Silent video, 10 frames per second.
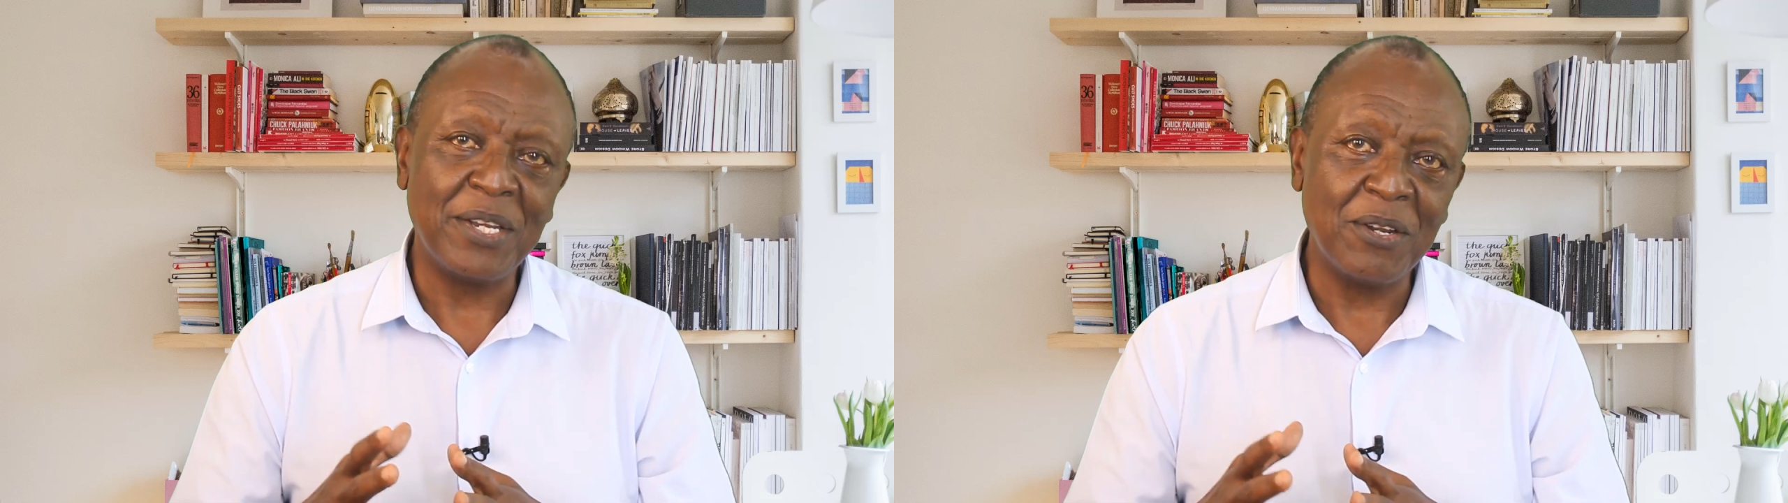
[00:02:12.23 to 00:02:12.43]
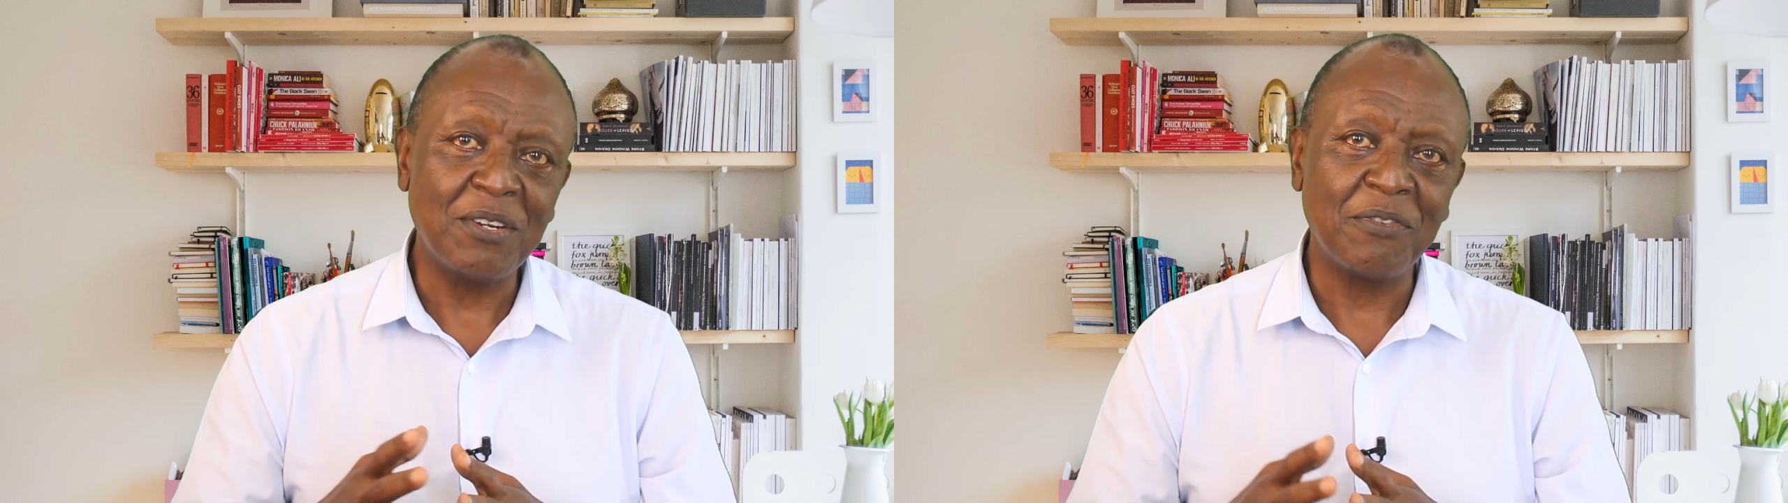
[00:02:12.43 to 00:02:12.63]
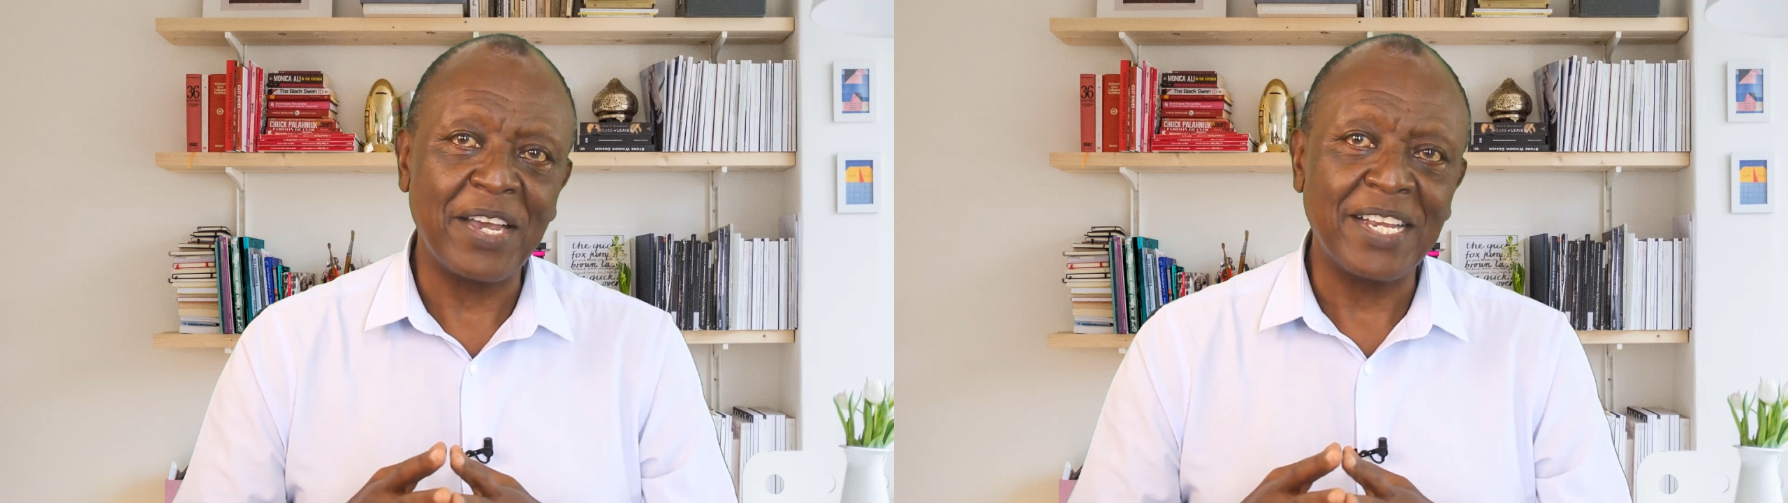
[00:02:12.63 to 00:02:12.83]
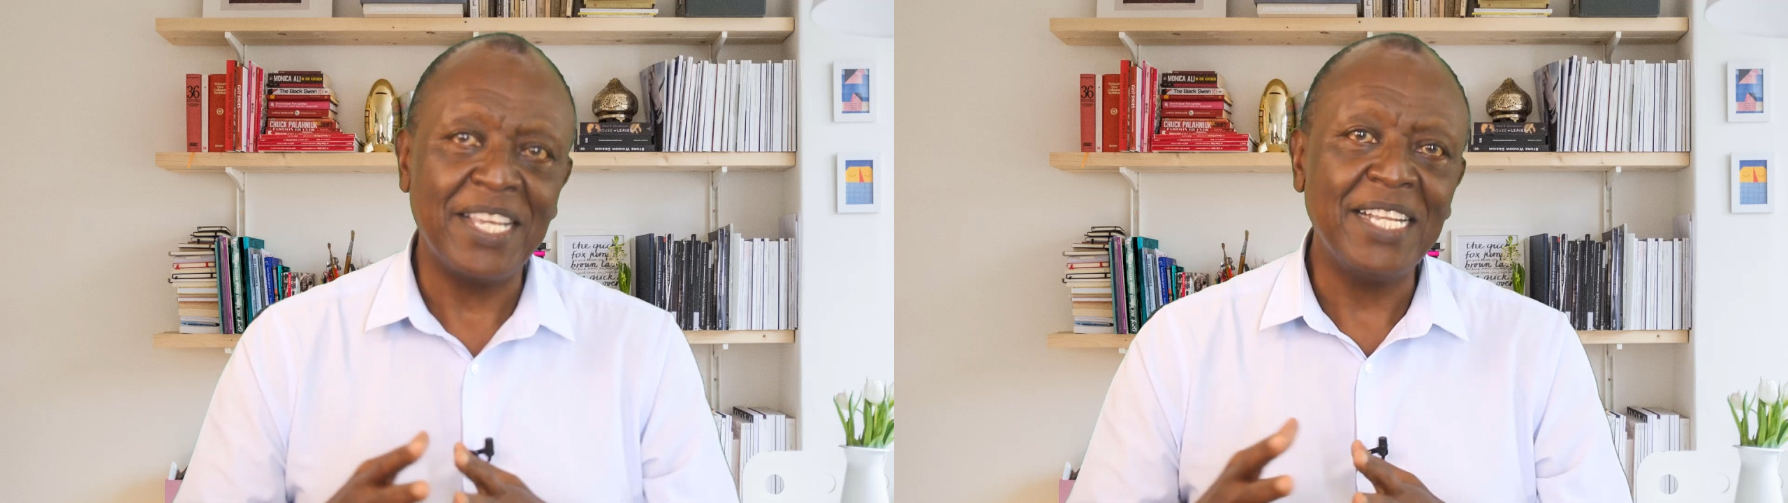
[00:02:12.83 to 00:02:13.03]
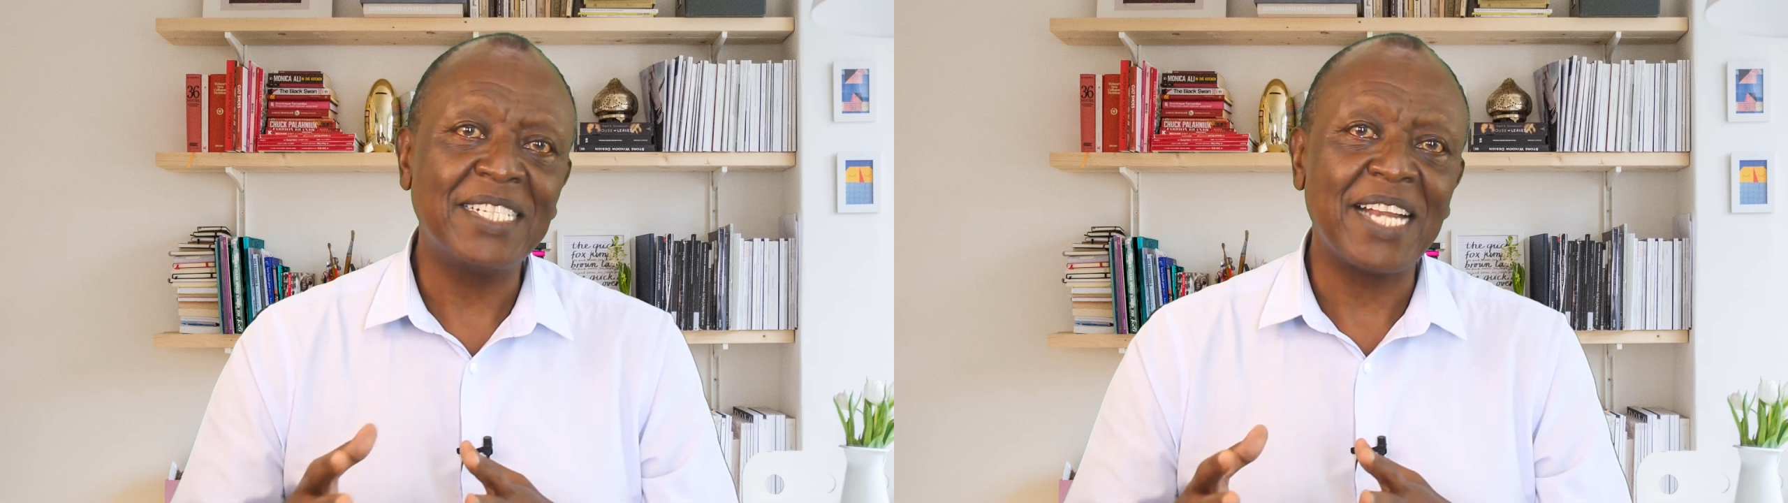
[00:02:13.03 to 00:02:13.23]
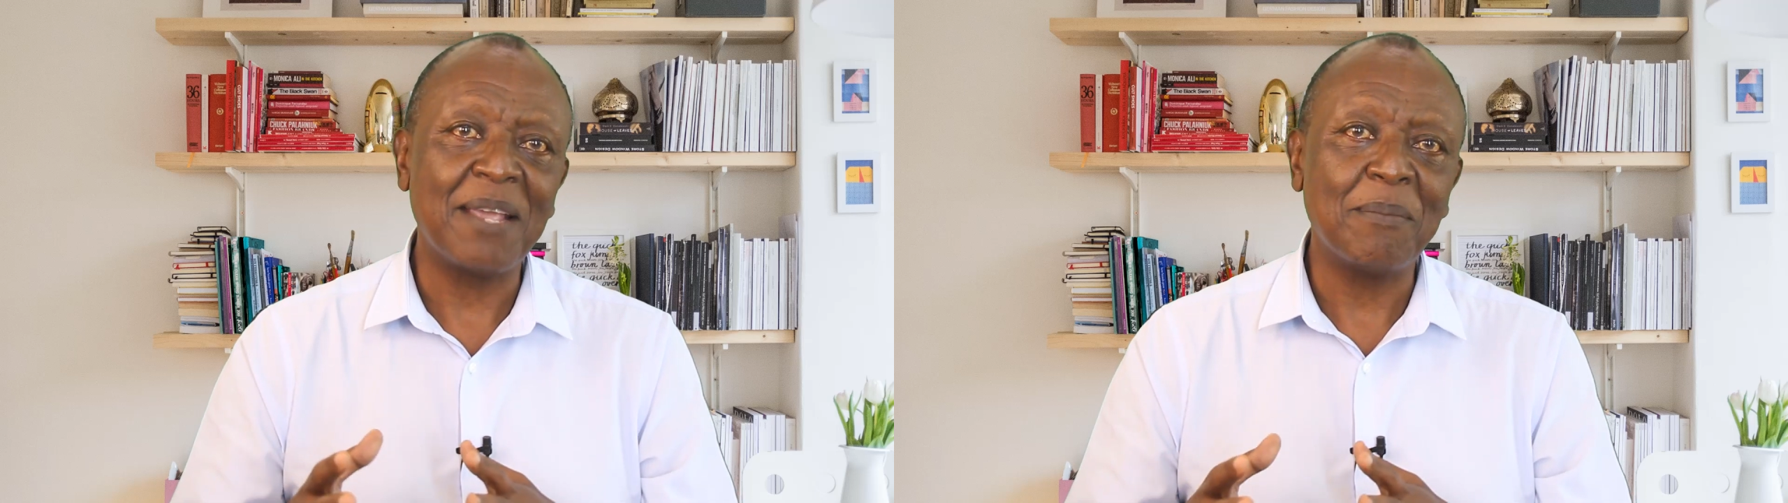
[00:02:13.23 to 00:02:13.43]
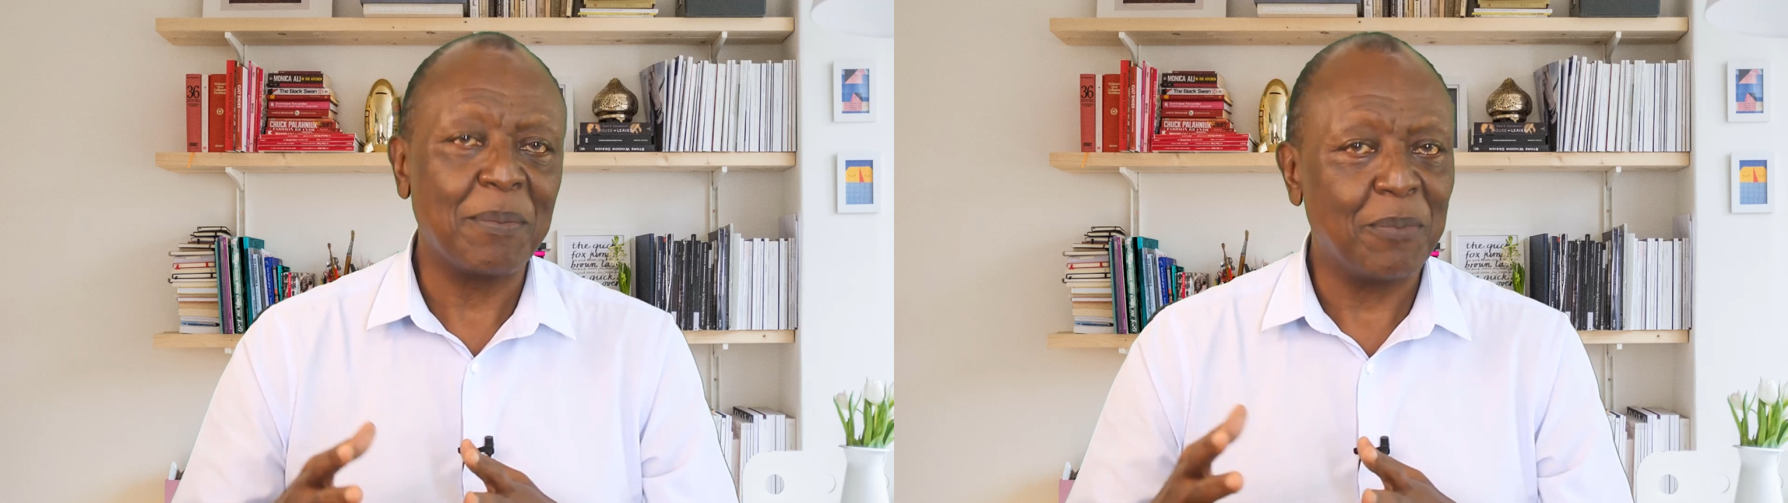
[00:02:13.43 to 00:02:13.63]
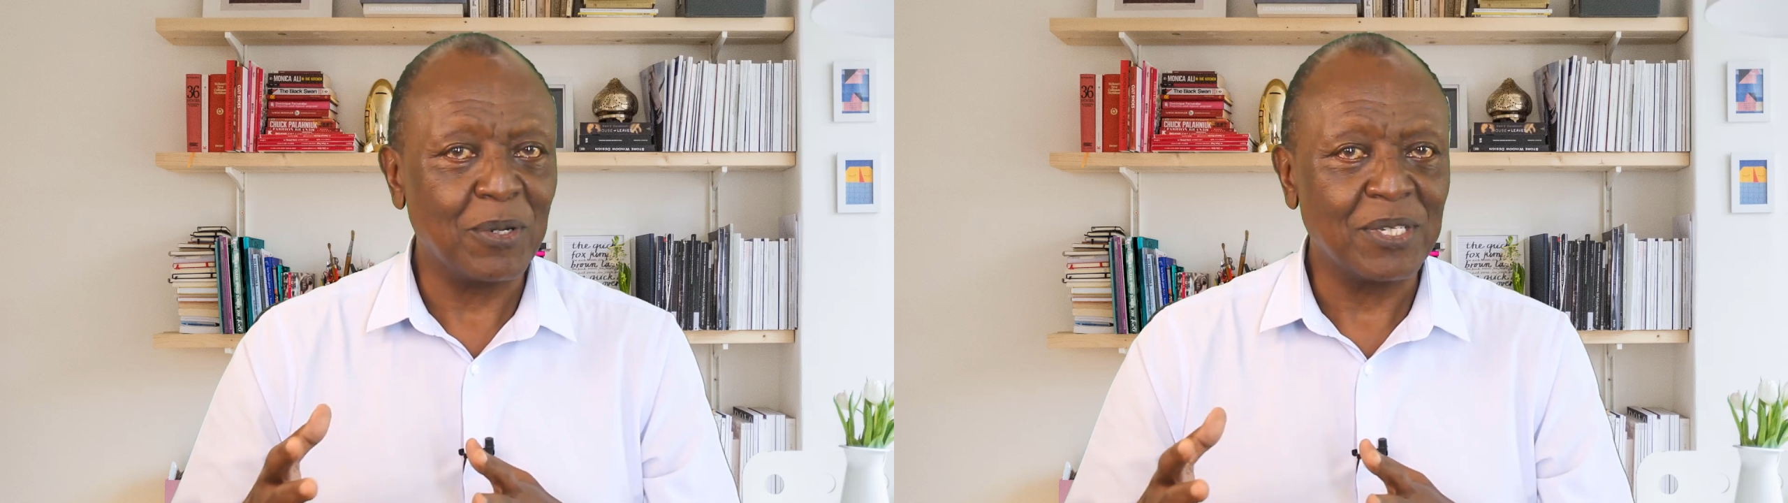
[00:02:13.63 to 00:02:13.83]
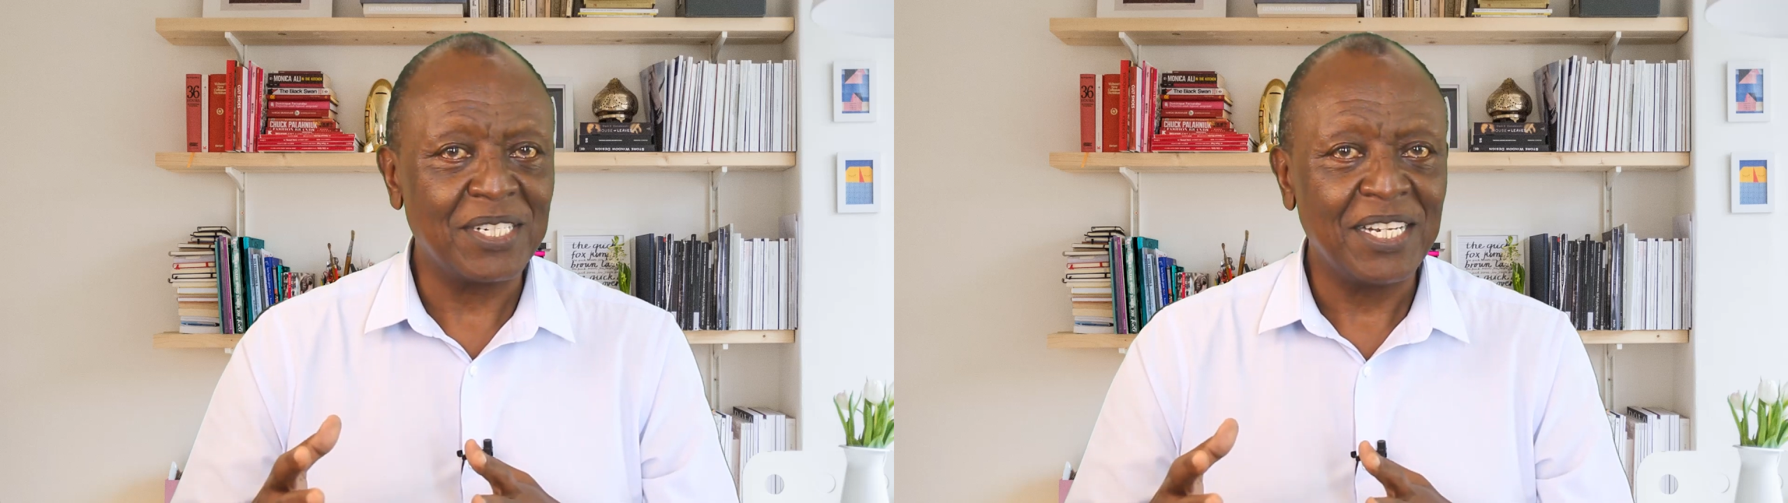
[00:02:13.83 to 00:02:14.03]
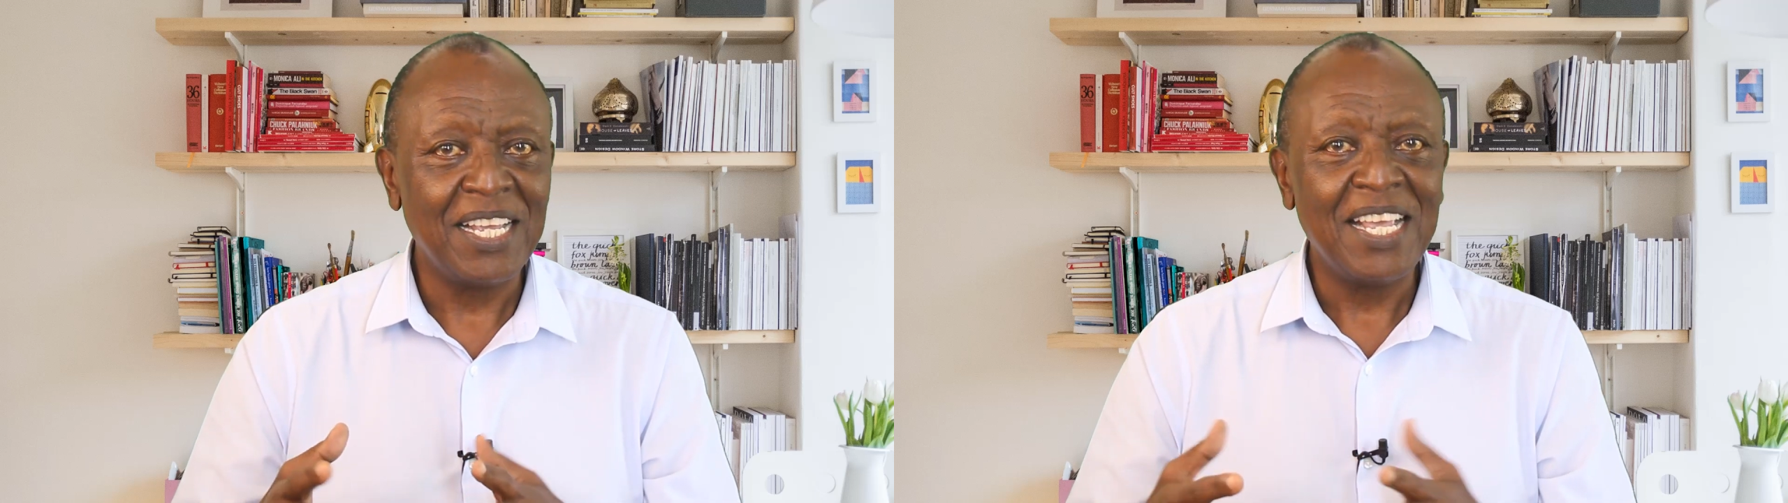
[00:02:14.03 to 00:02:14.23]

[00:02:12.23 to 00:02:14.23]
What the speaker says: notified each time I post